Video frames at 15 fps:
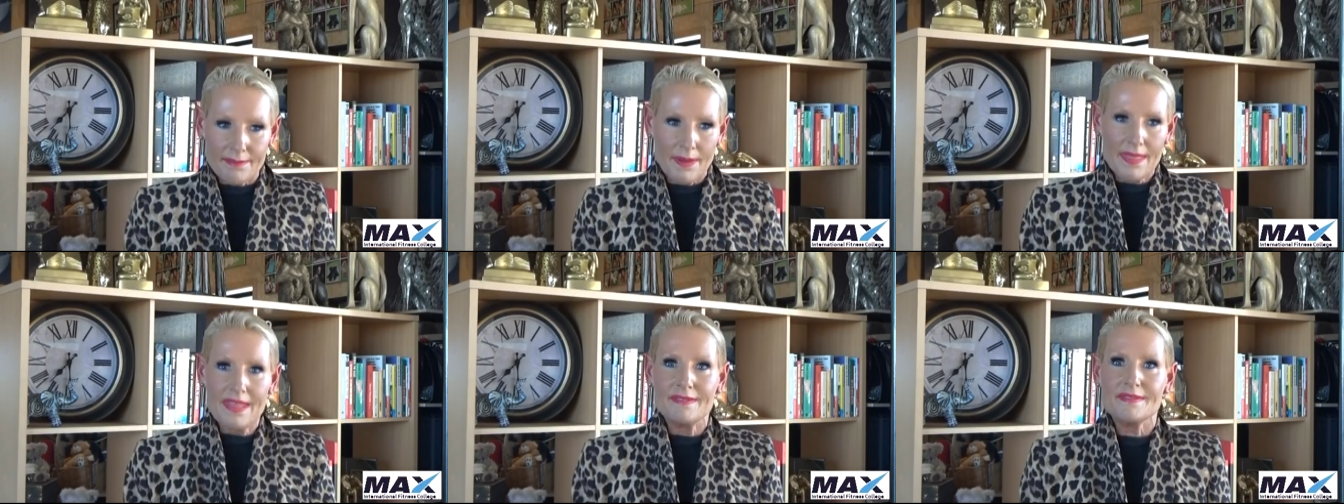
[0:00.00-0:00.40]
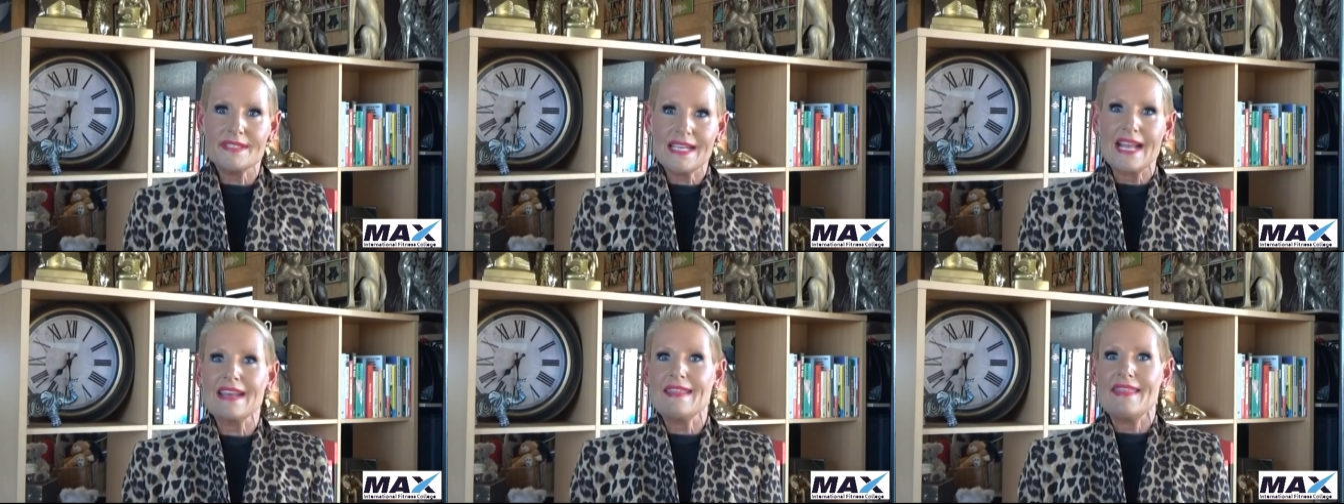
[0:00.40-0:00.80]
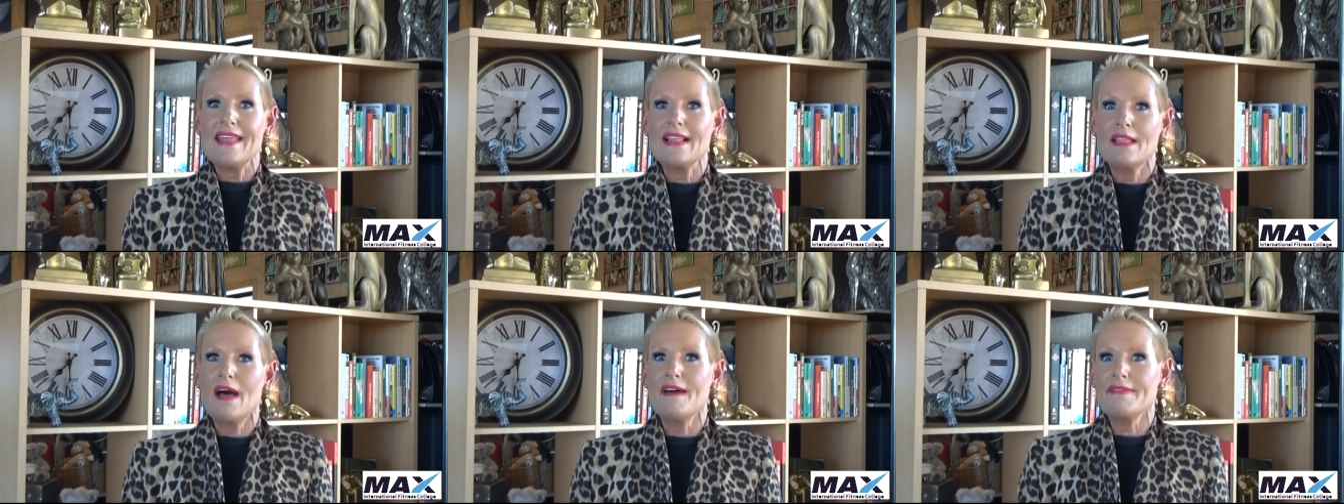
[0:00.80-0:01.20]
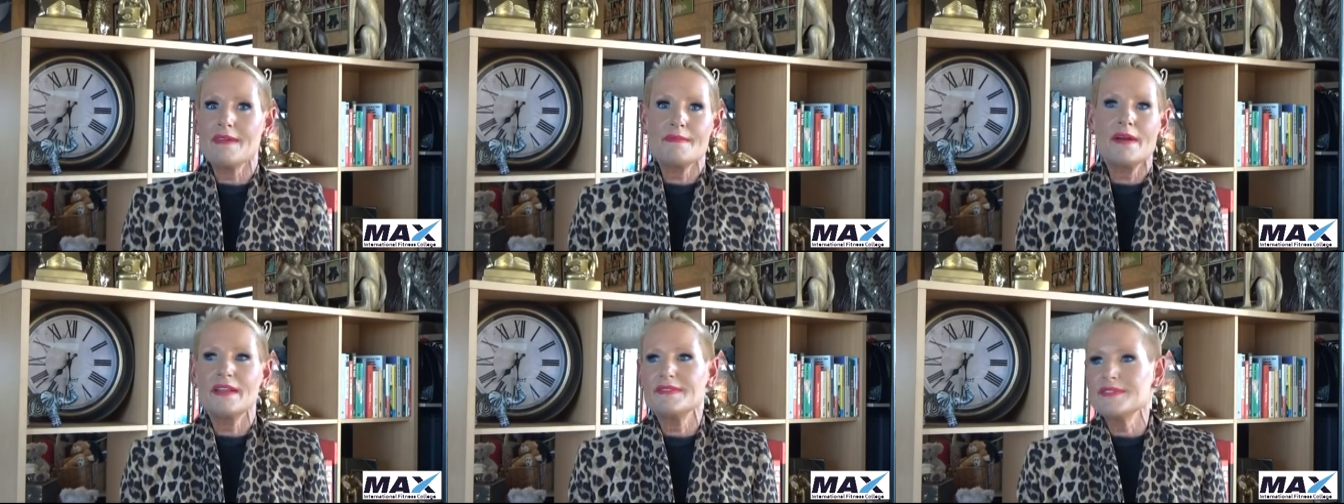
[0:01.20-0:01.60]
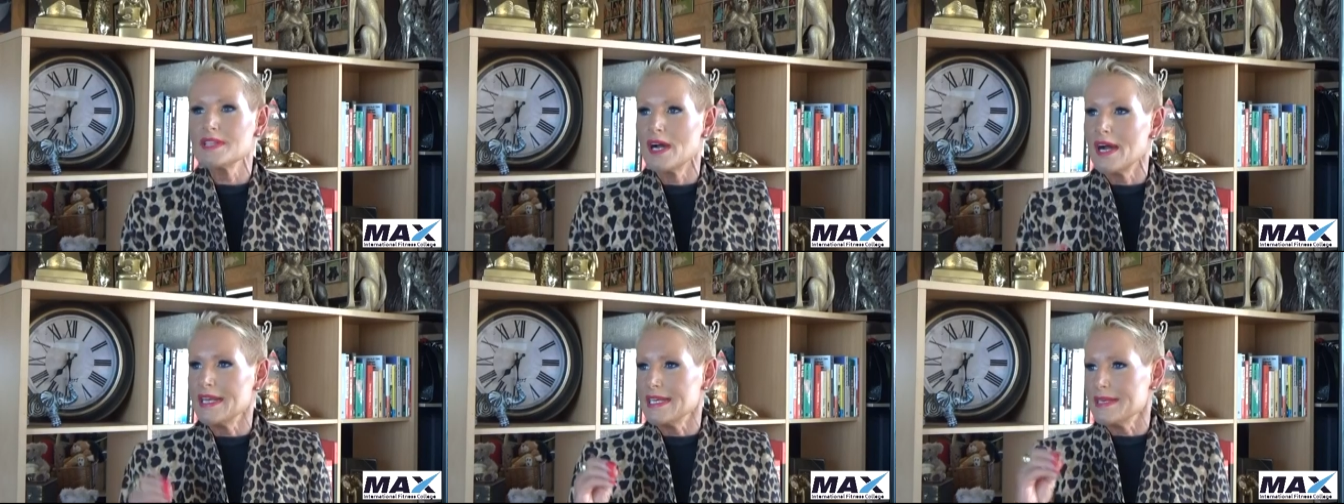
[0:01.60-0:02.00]
what they've done in their life, they might have
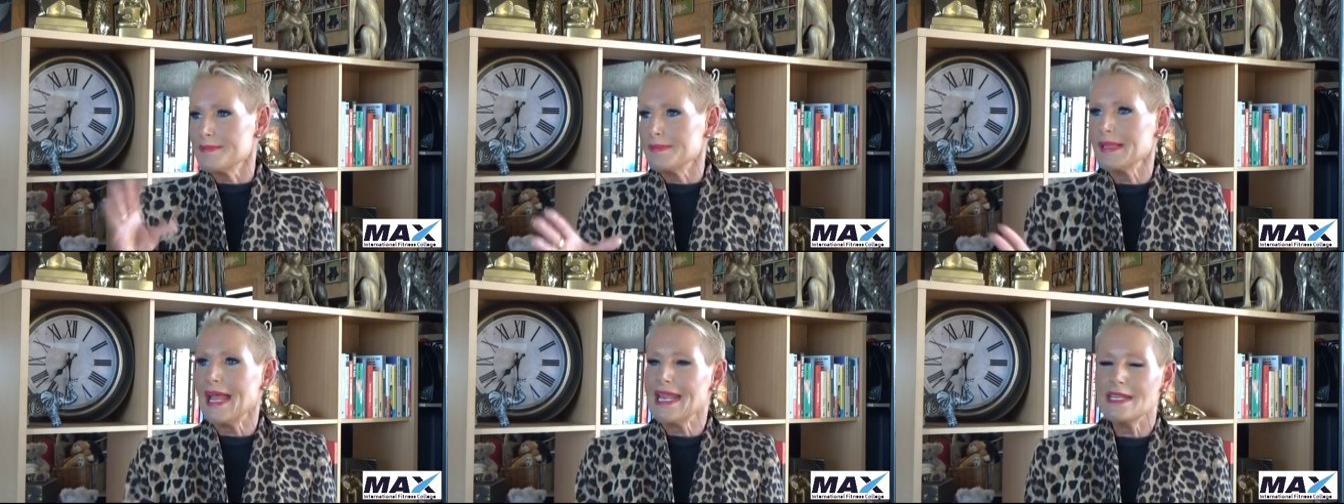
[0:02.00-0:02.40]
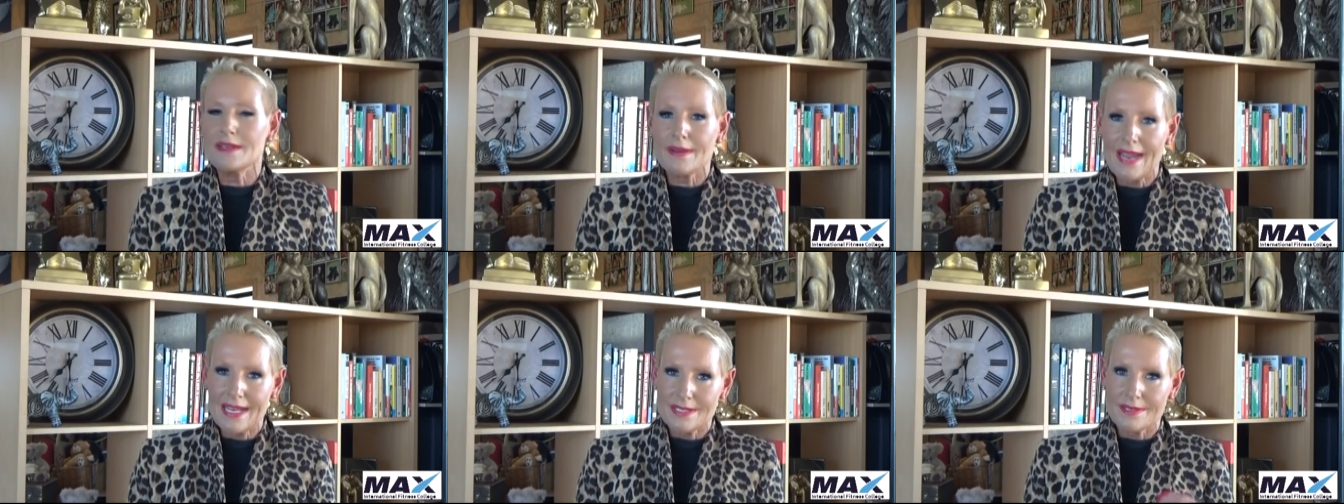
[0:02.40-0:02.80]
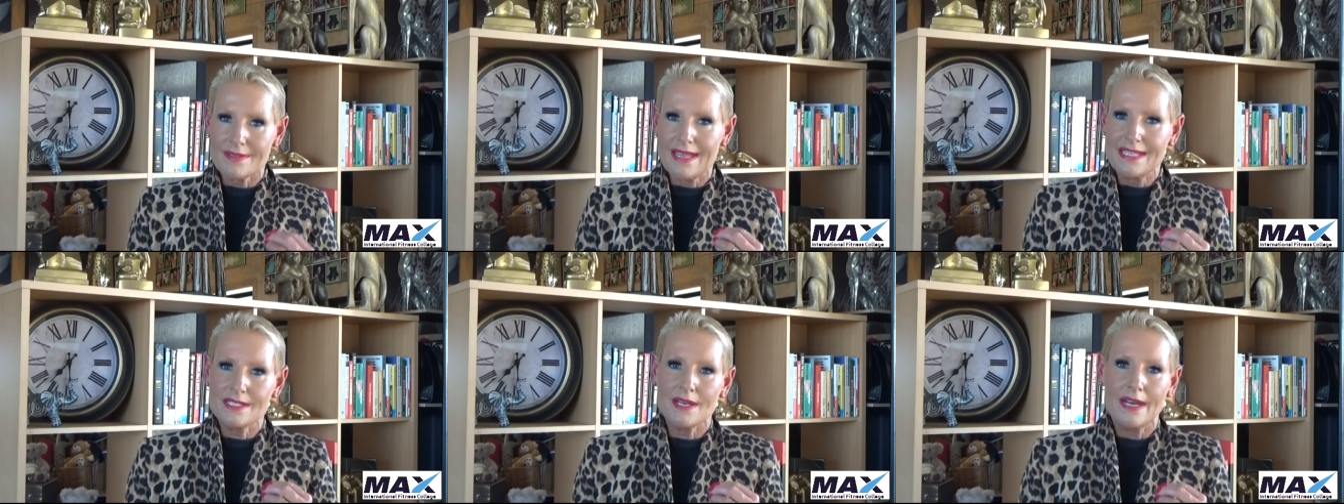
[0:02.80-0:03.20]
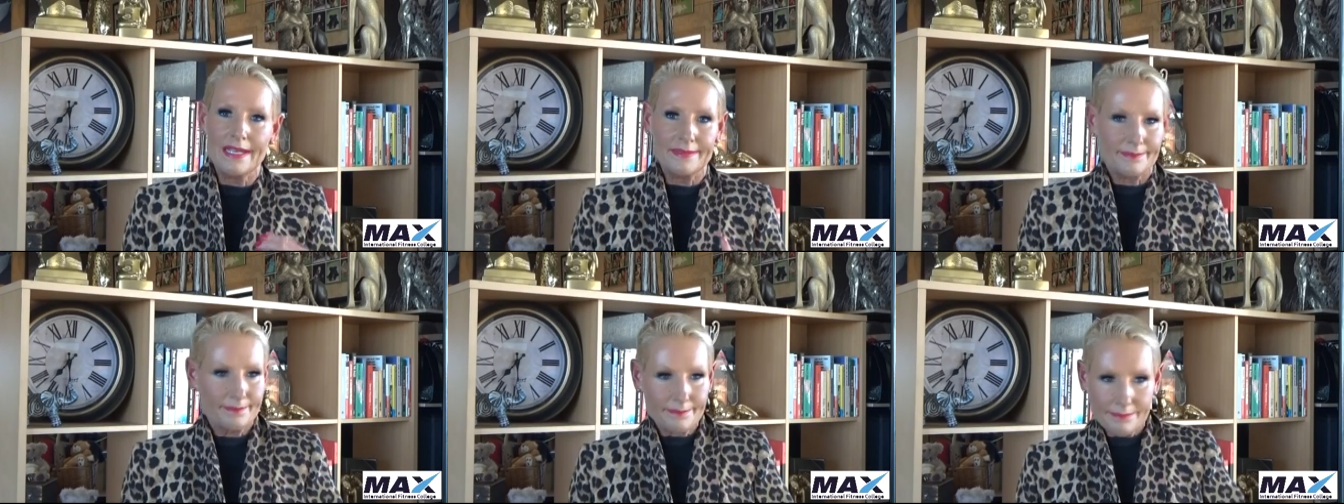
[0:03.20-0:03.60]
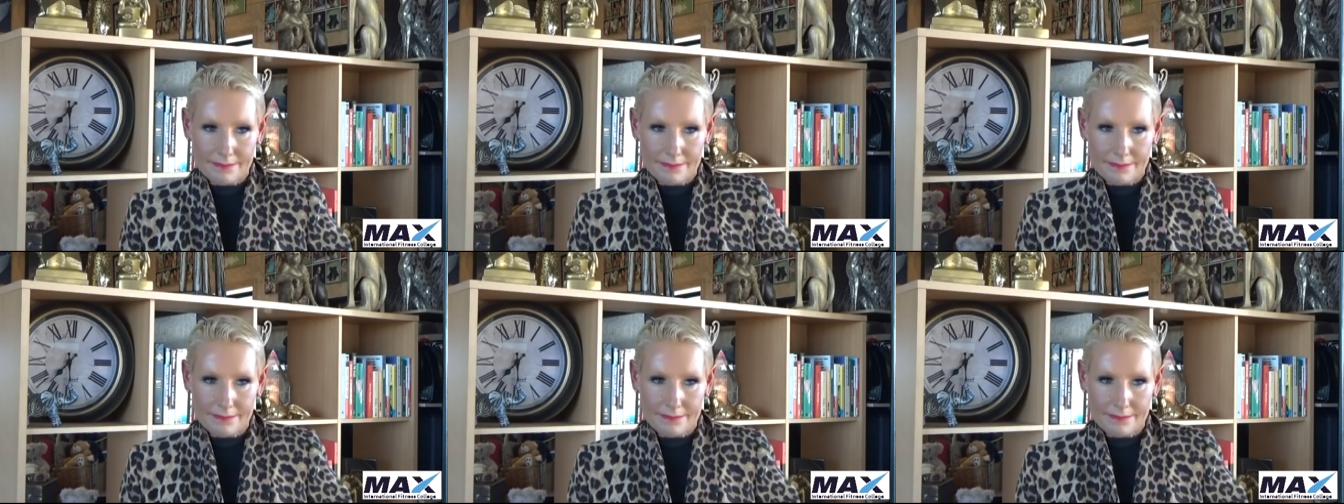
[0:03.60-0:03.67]
died in a plane crash, or they died